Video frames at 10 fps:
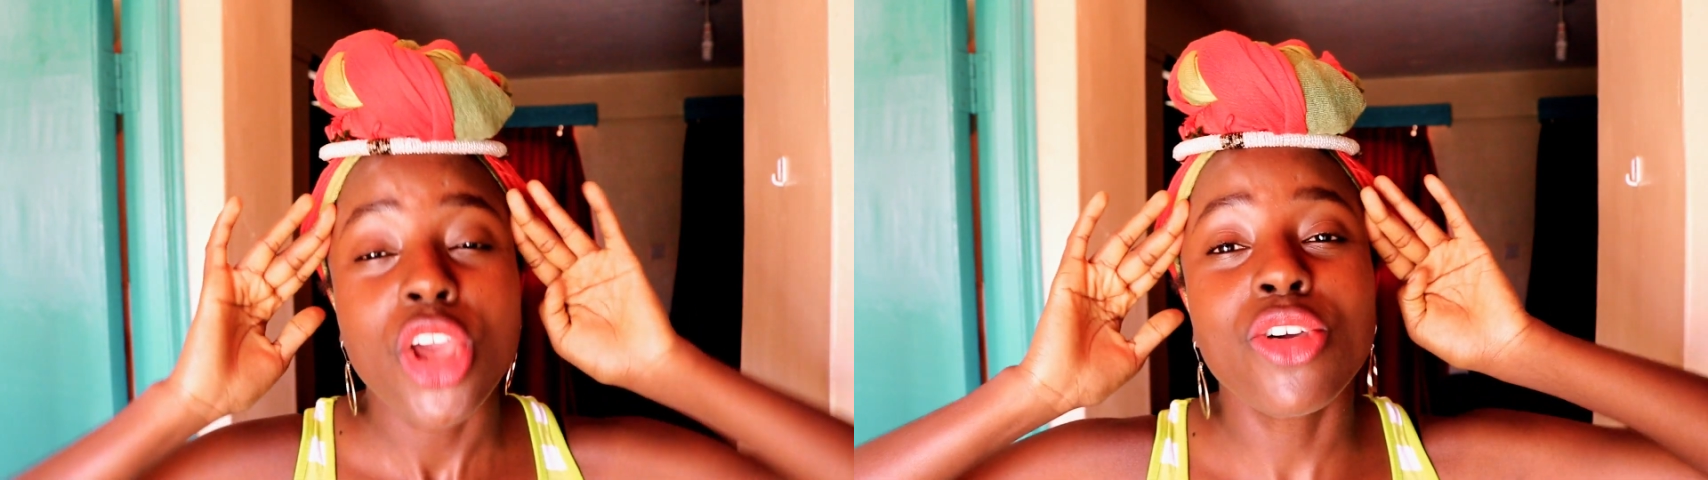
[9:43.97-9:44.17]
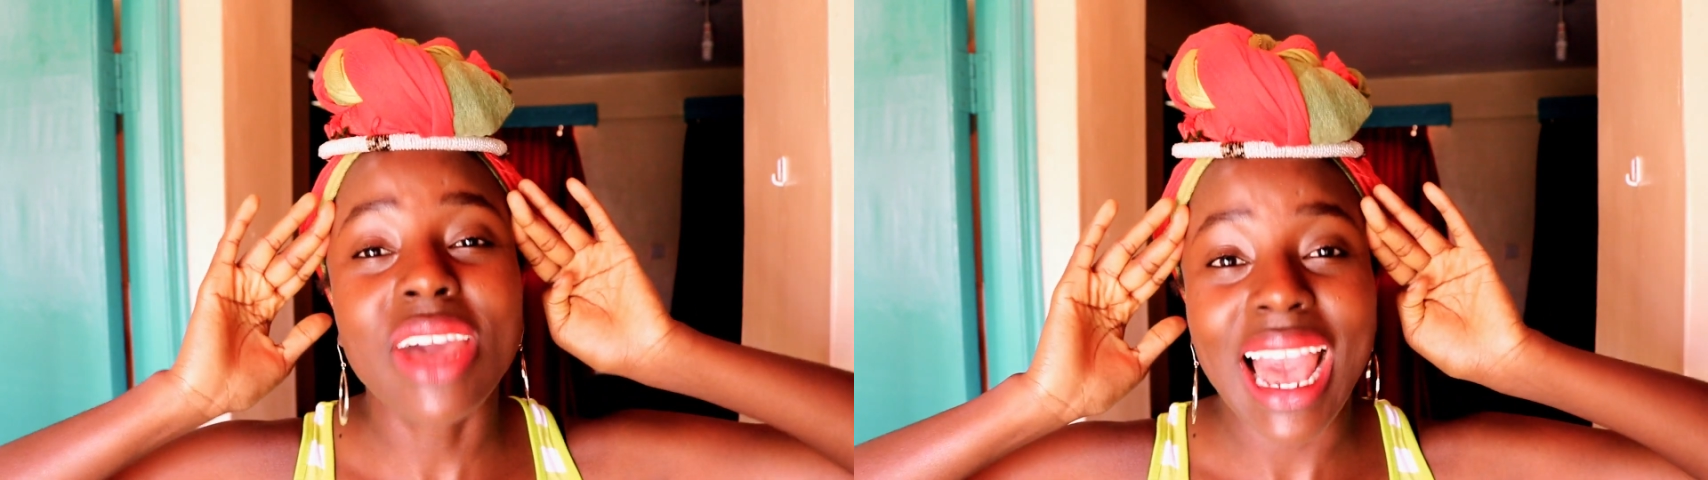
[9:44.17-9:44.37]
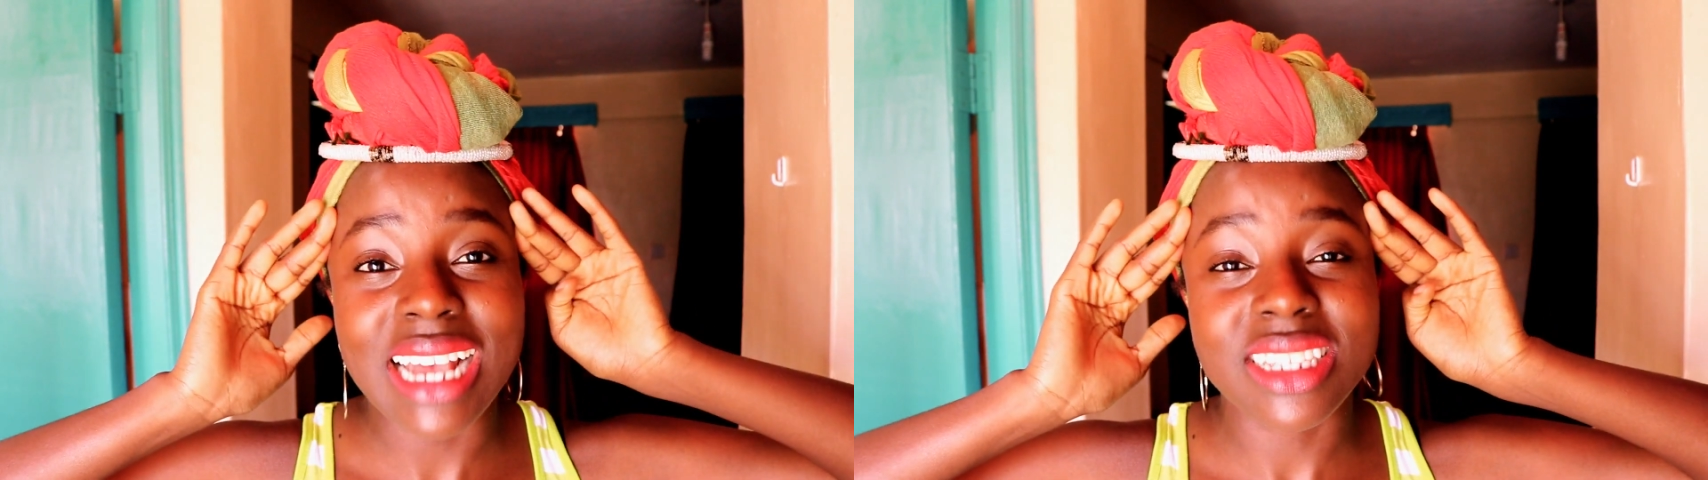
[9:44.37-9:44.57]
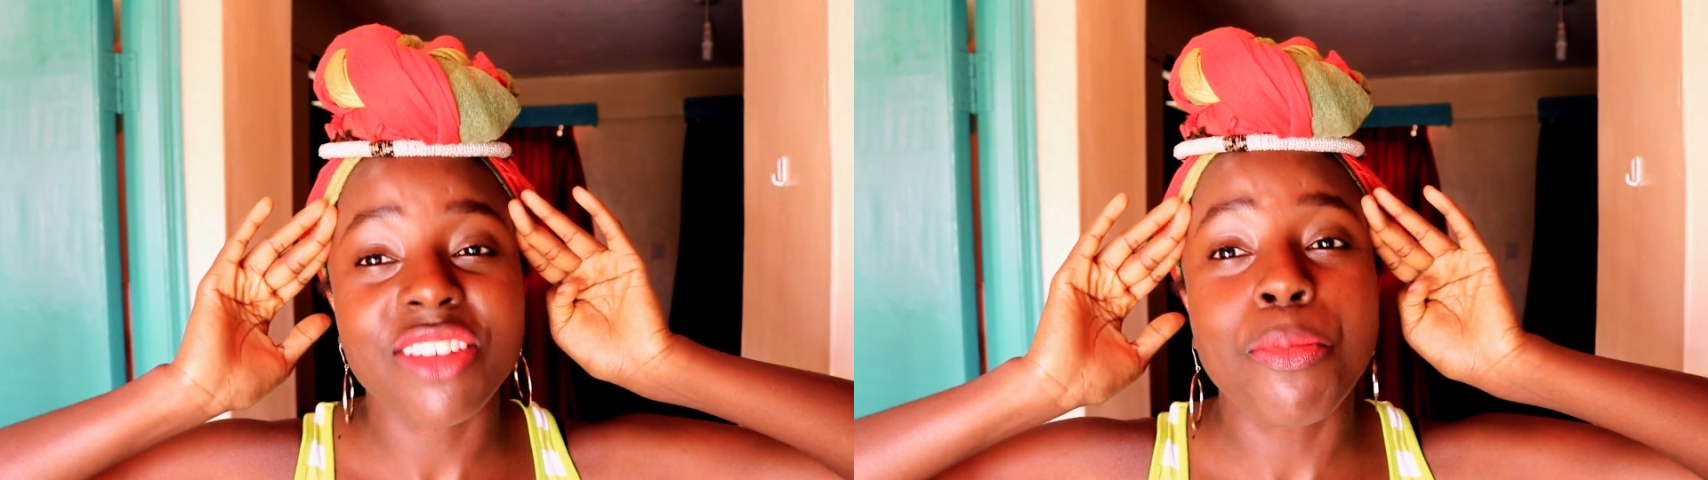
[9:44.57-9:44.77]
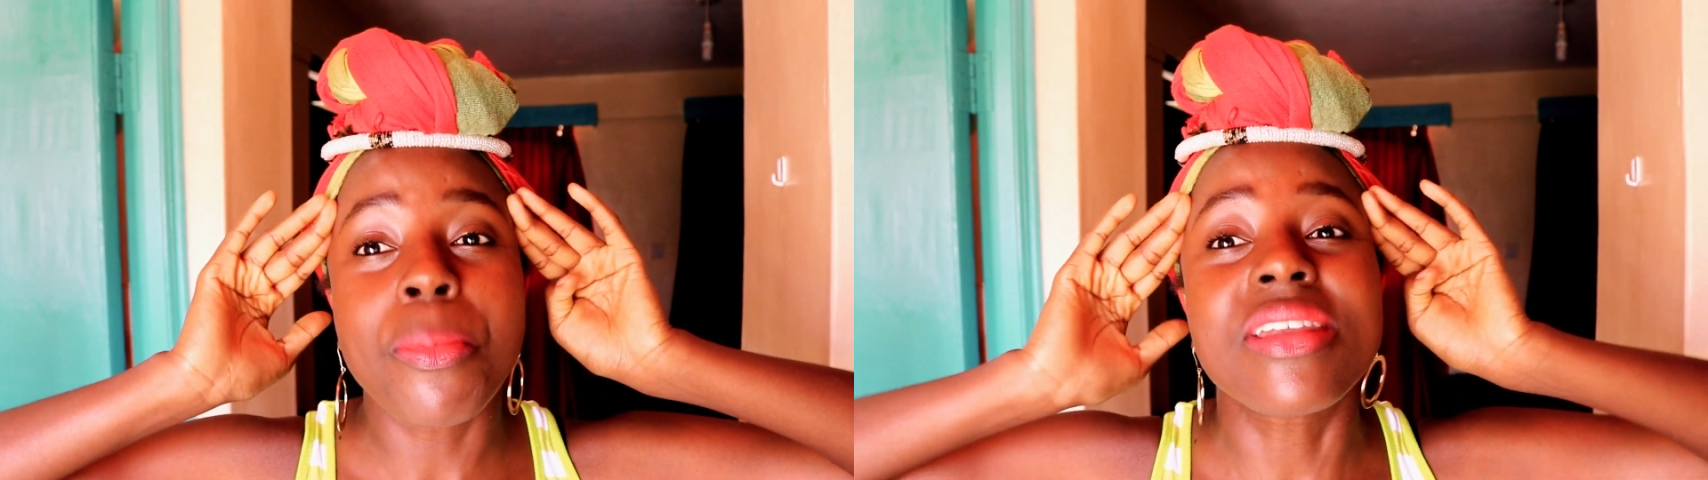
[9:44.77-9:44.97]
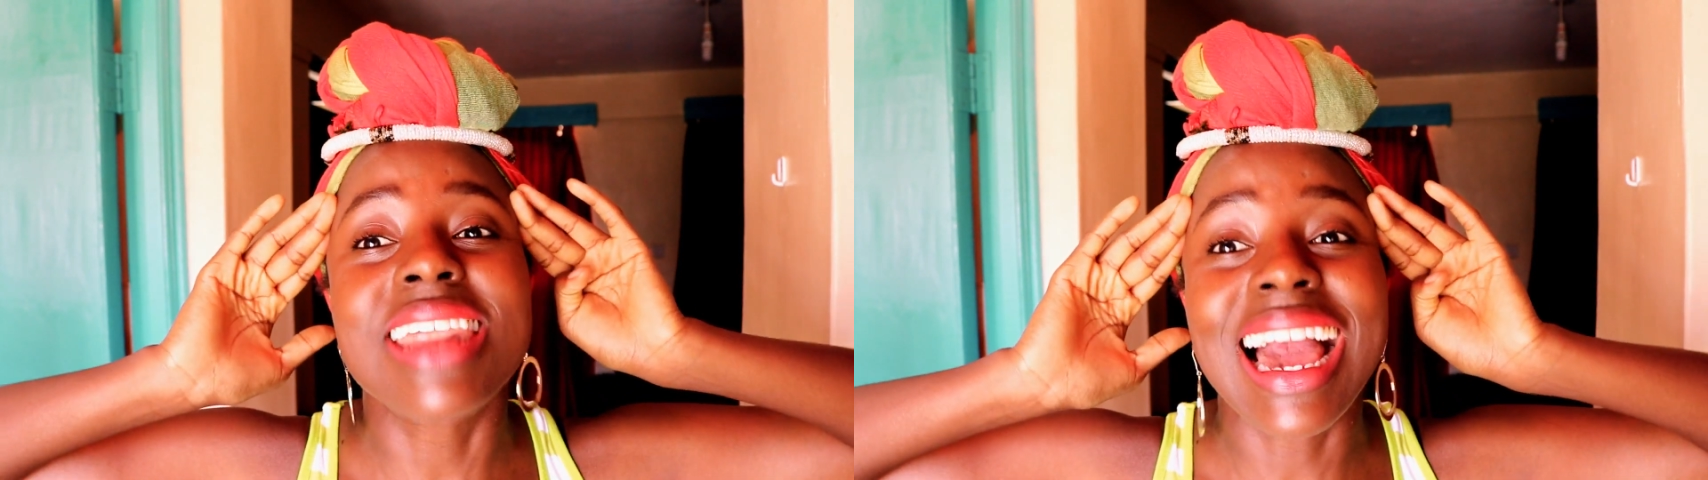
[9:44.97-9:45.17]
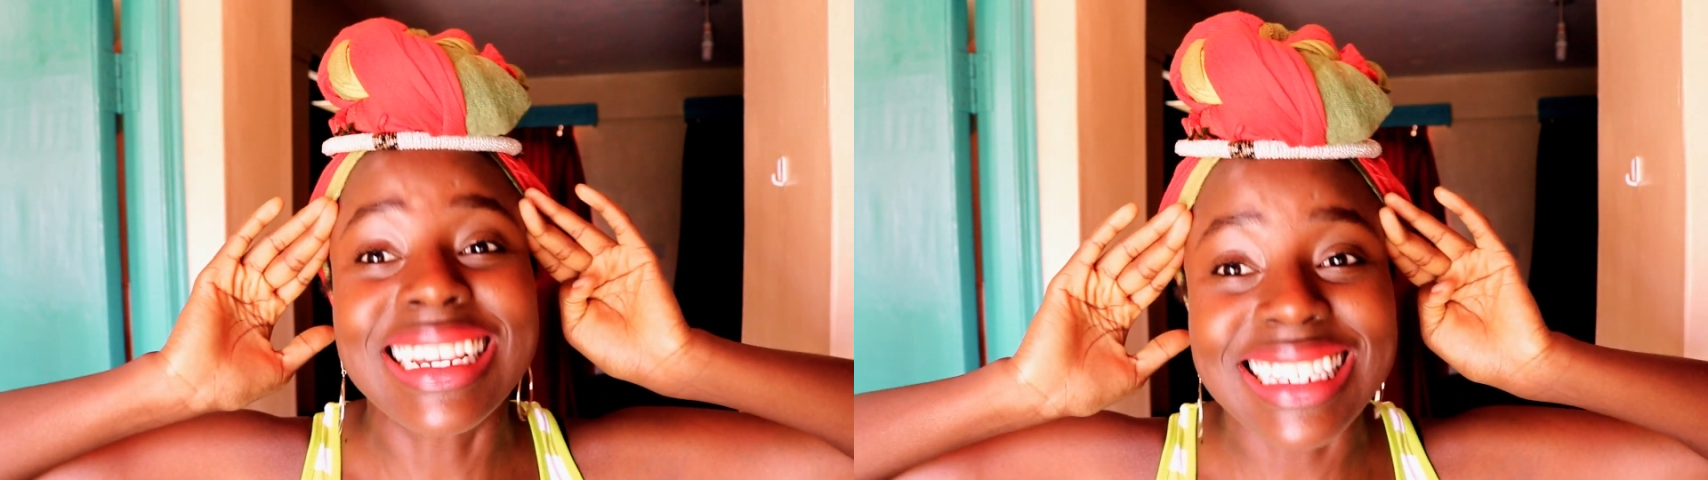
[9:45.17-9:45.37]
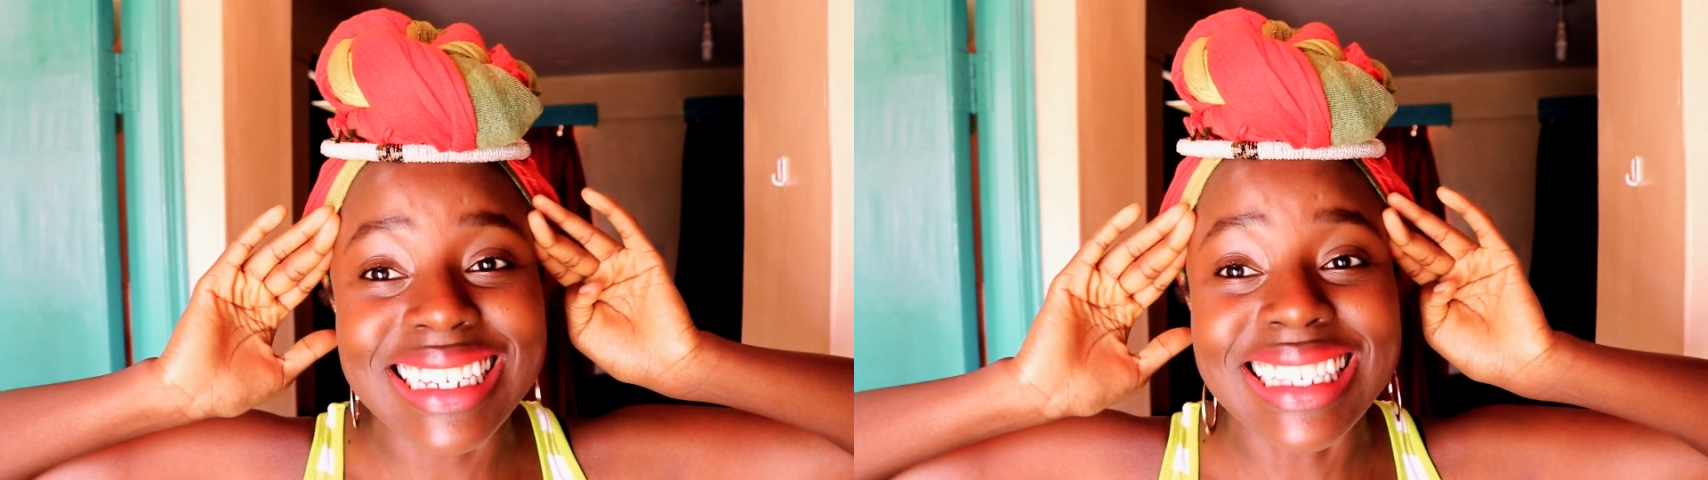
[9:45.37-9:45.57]
you guys they've
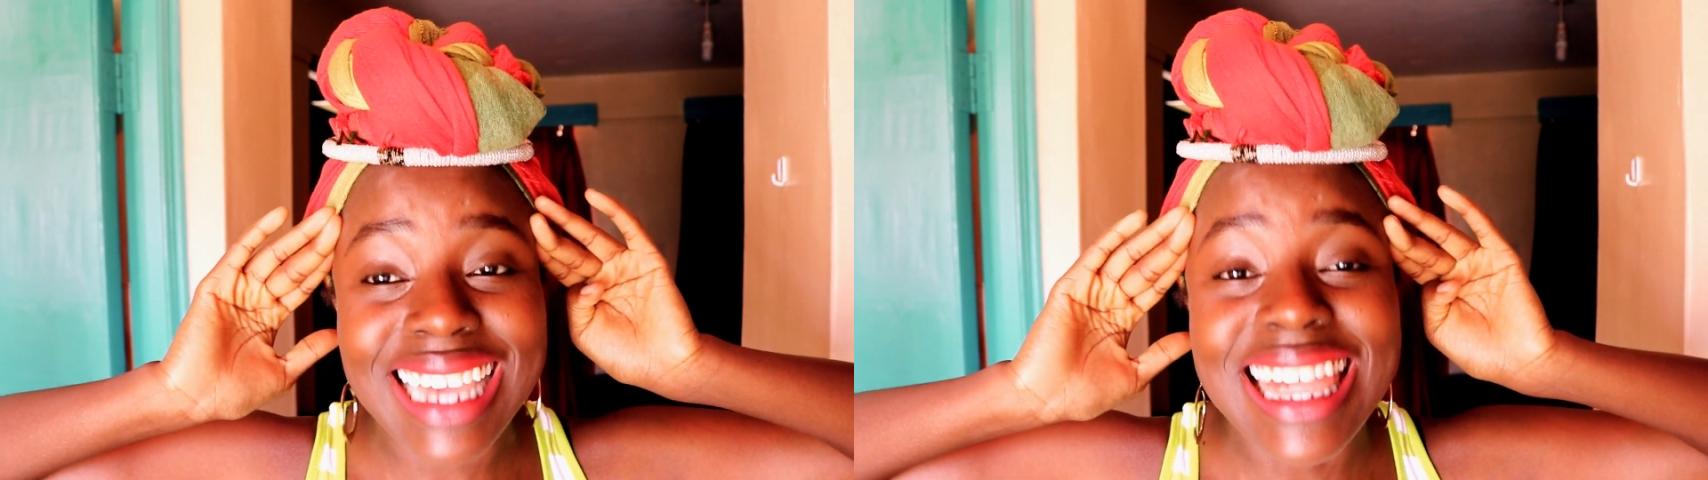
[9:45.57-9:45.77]
practiced